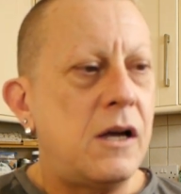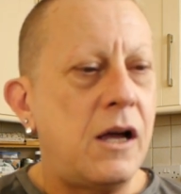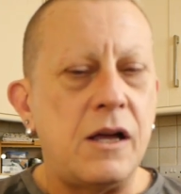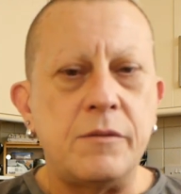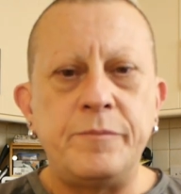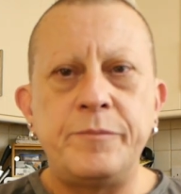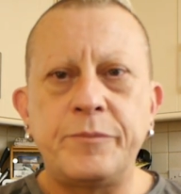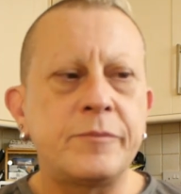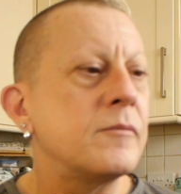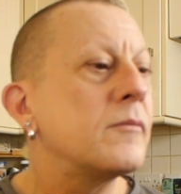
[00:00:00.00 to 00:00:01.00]
Um,
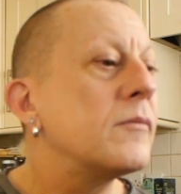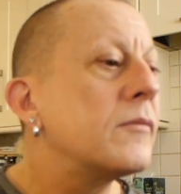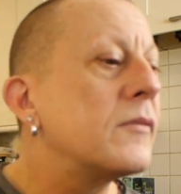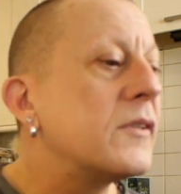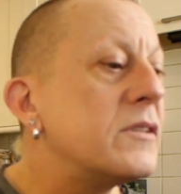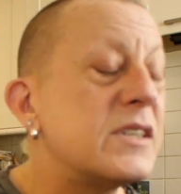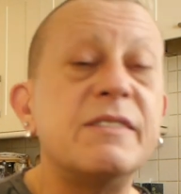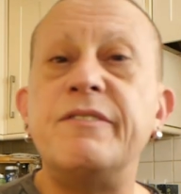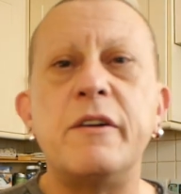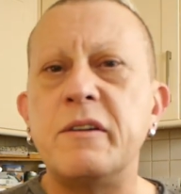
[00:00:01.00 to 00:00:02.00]
that's
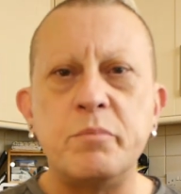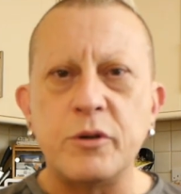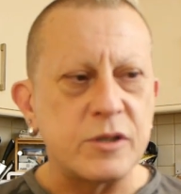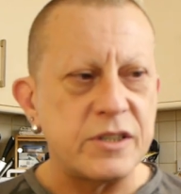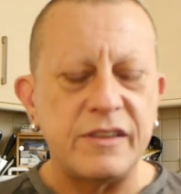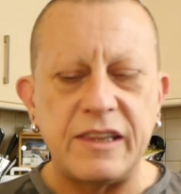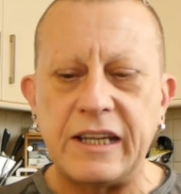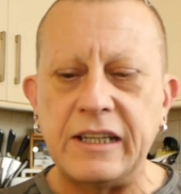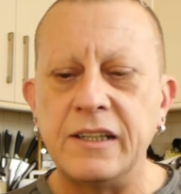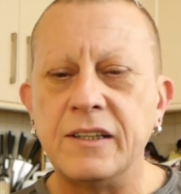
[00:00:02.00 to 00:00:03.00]
a very important thing.